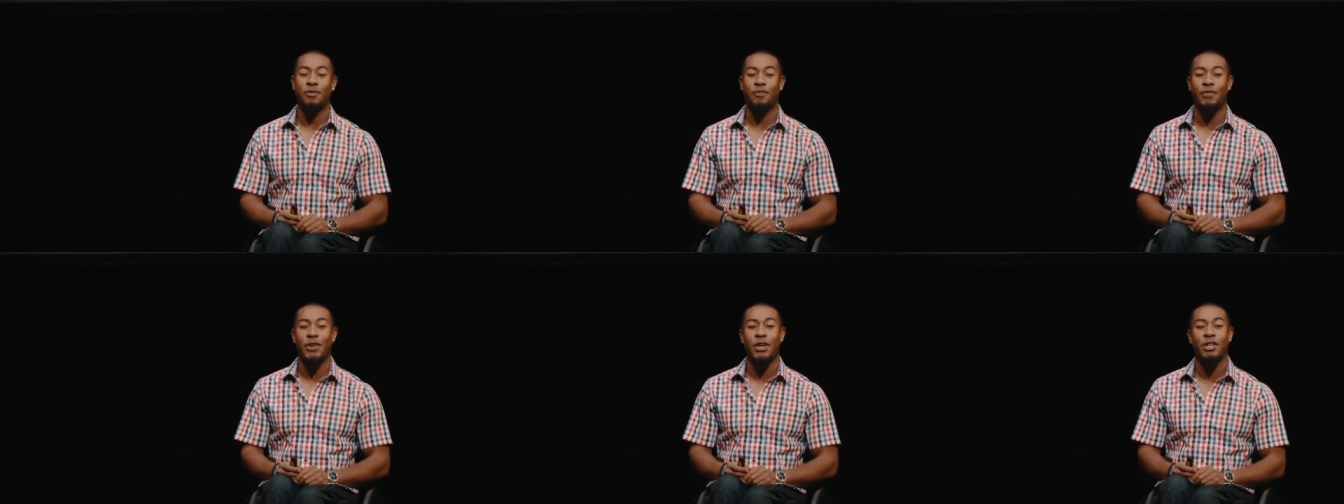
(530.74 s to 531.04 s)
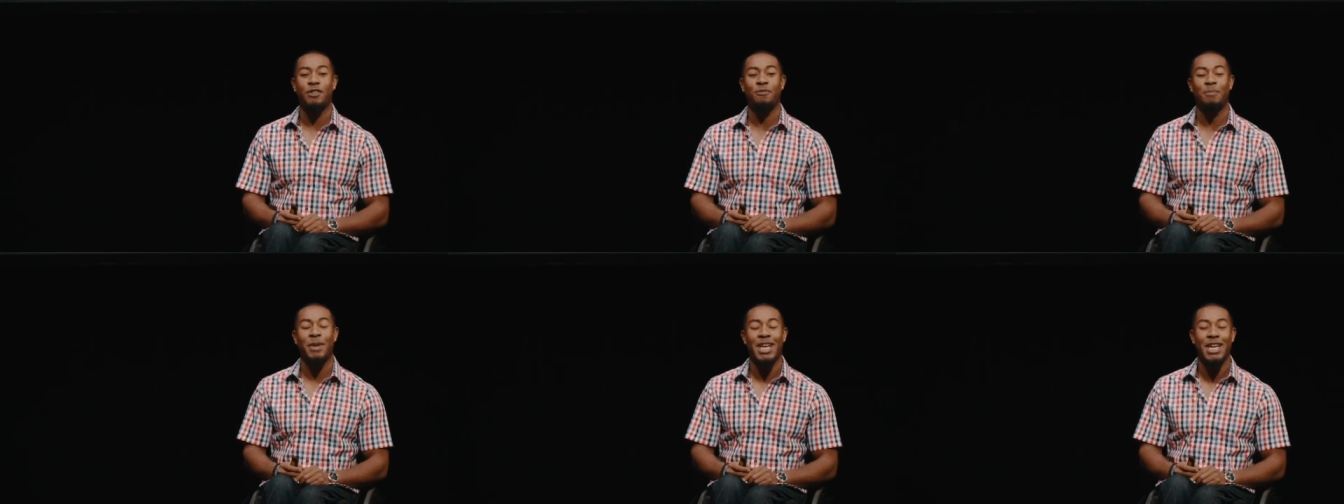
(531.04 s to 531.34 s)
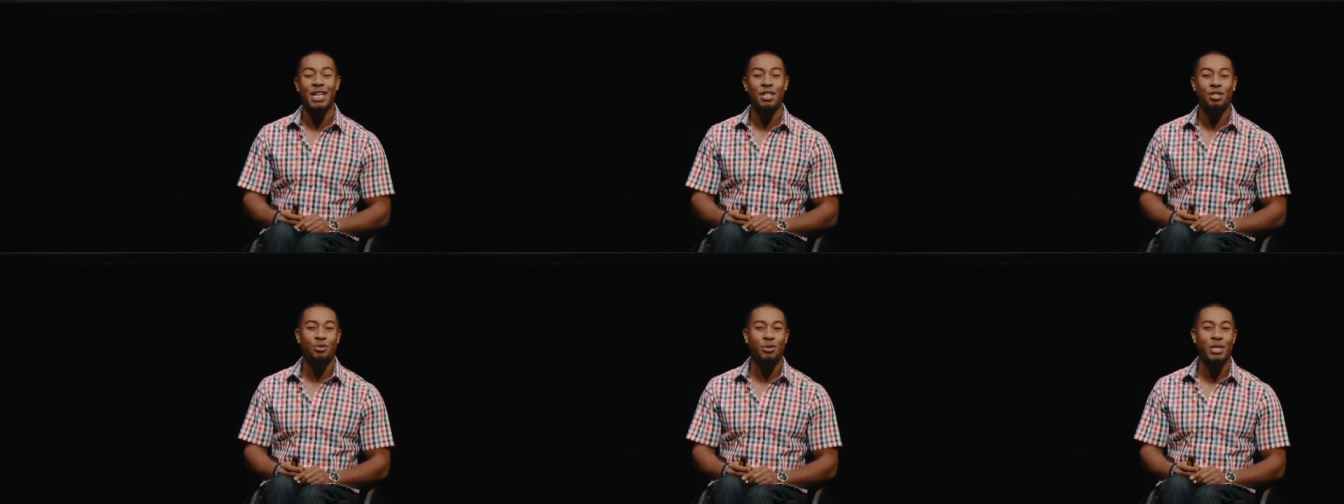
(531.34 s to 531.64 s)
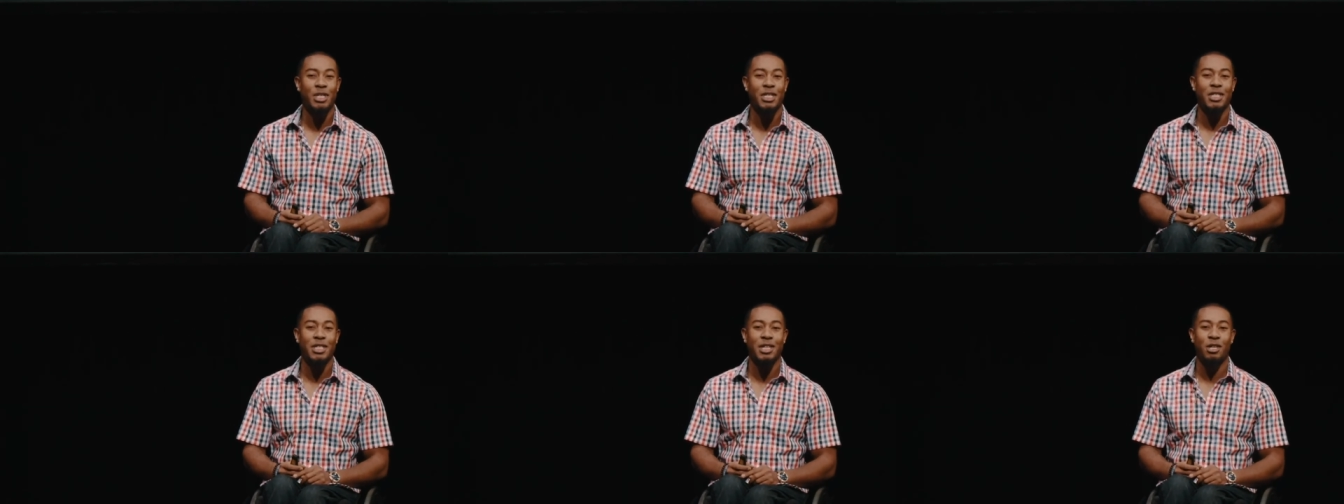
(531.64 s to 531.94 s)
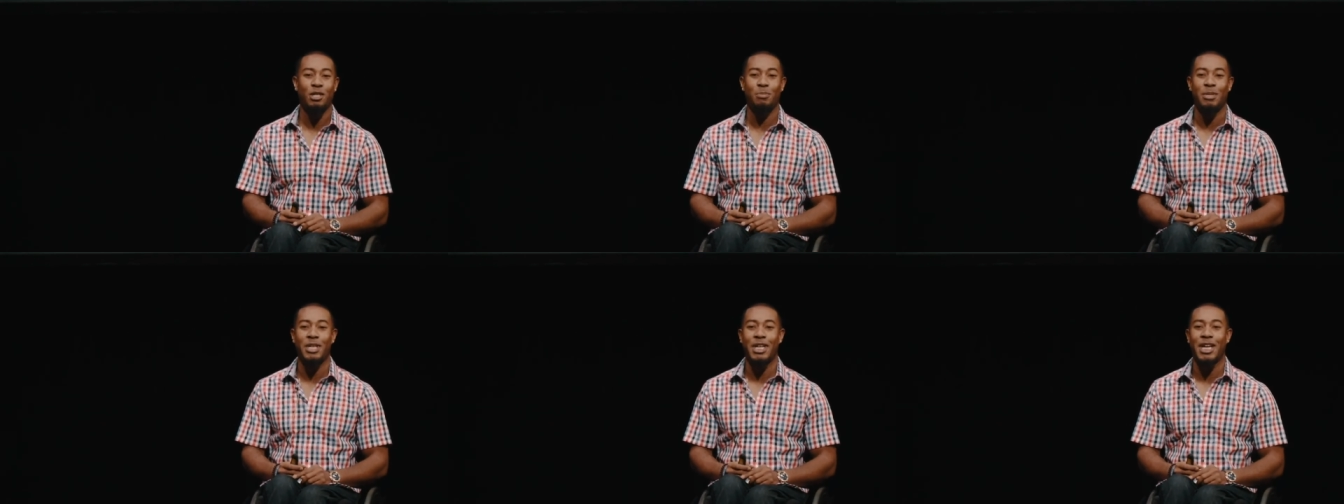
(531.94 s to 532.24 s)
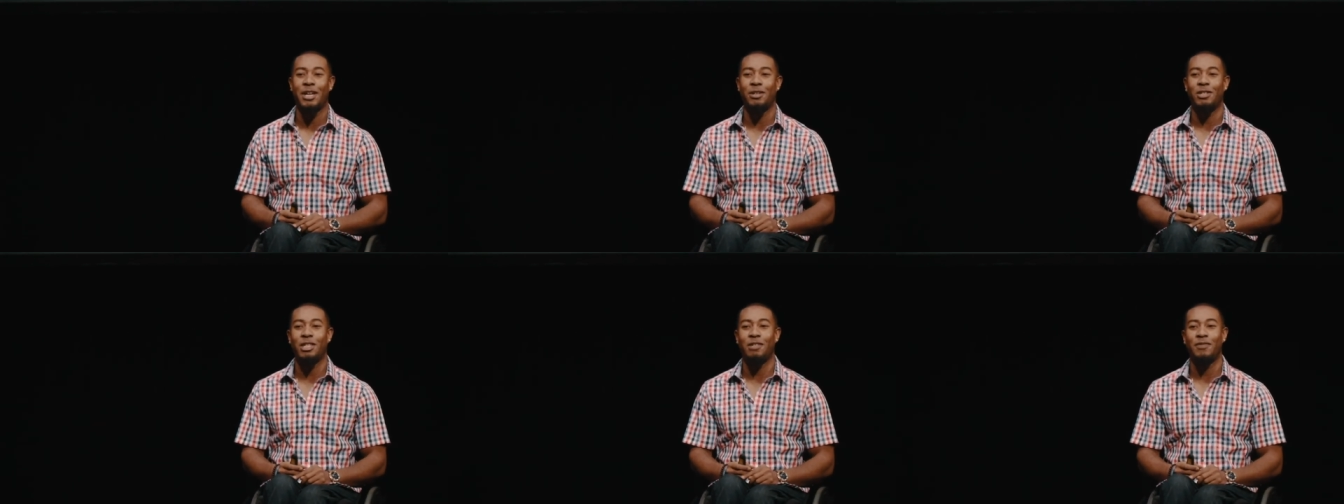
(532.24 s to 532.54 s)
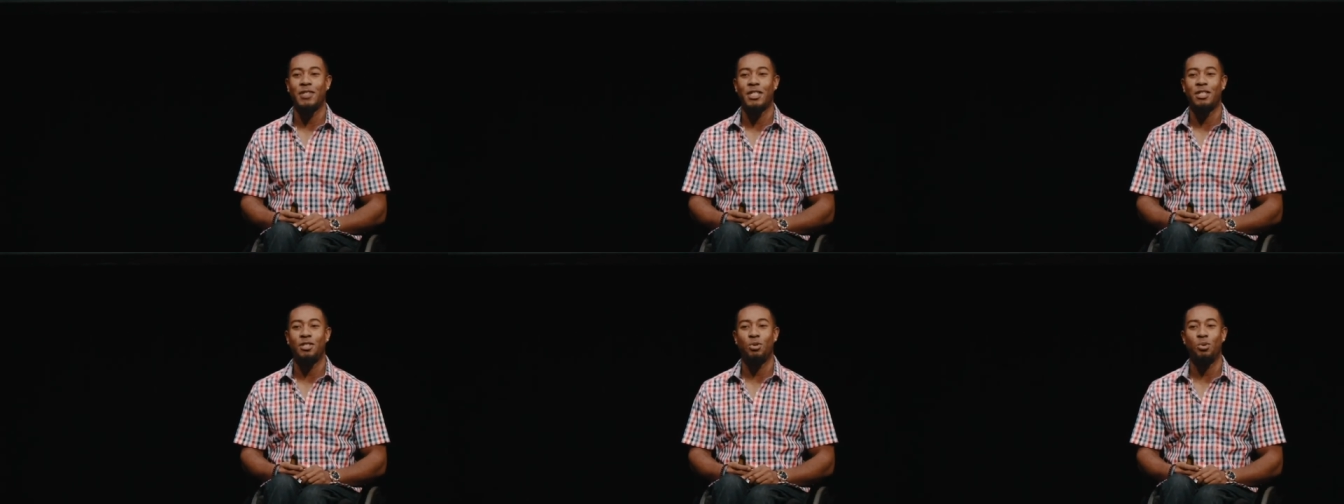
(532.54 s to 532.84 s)
severity of my injuries, and I was being
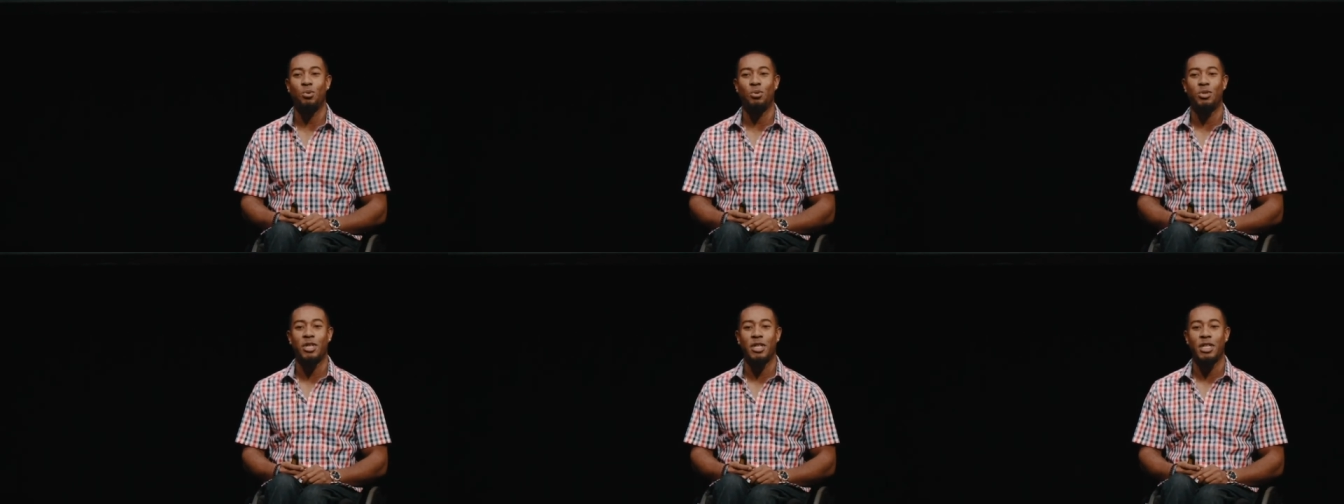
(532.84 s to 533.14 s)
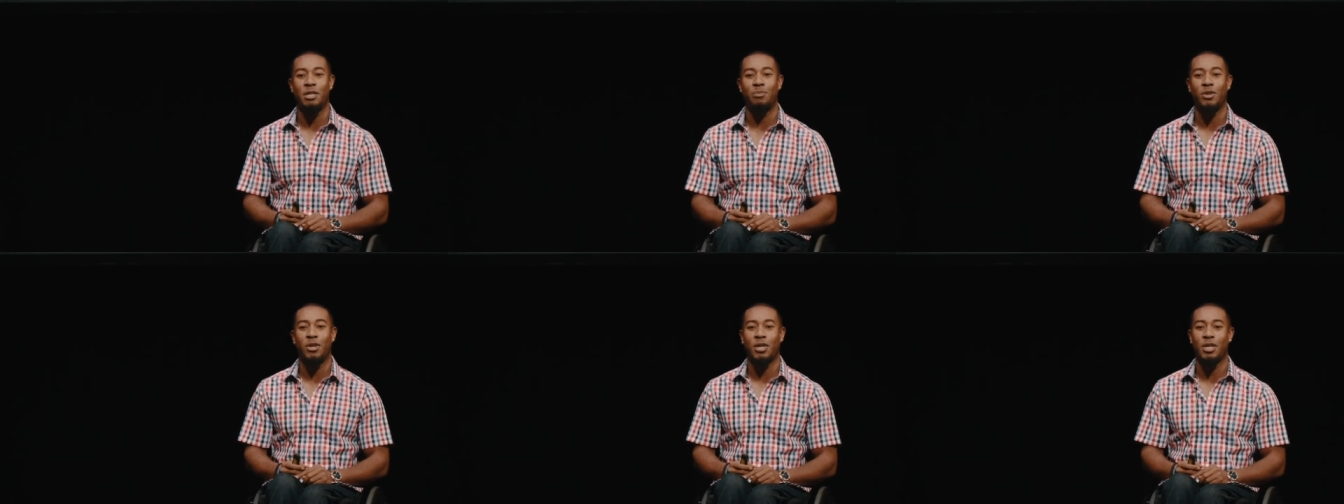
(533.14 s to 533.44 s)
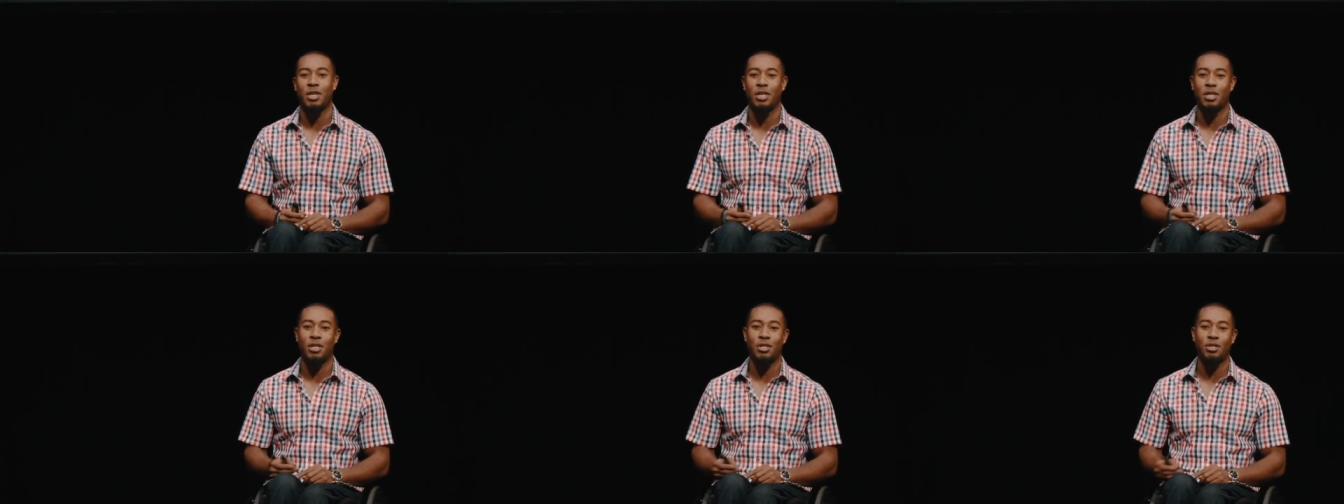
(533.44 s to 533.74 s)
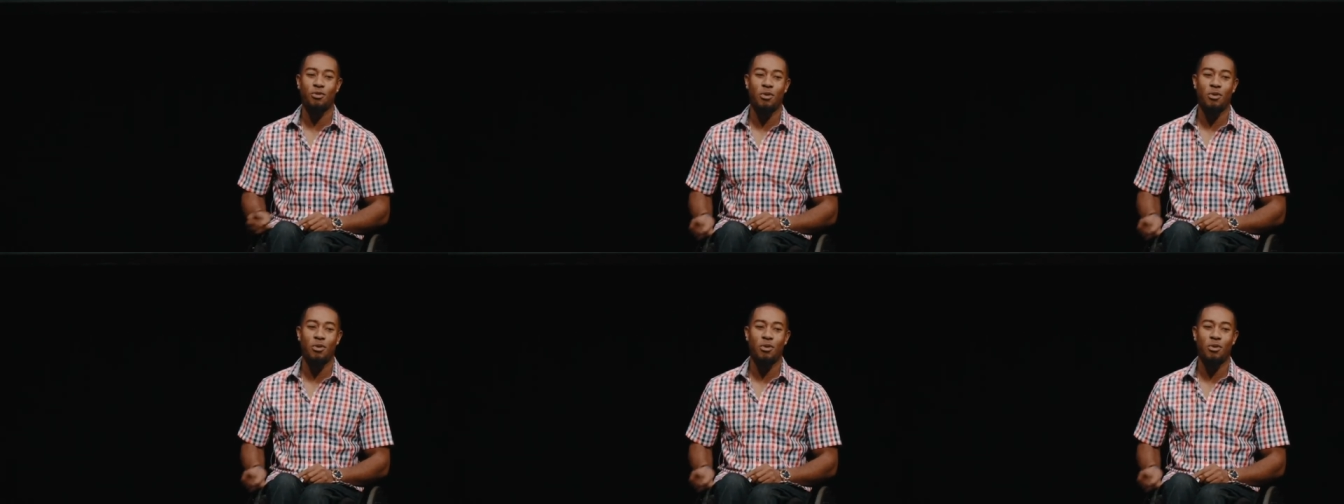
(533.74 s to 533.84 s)
airlifted to Sunnybrook,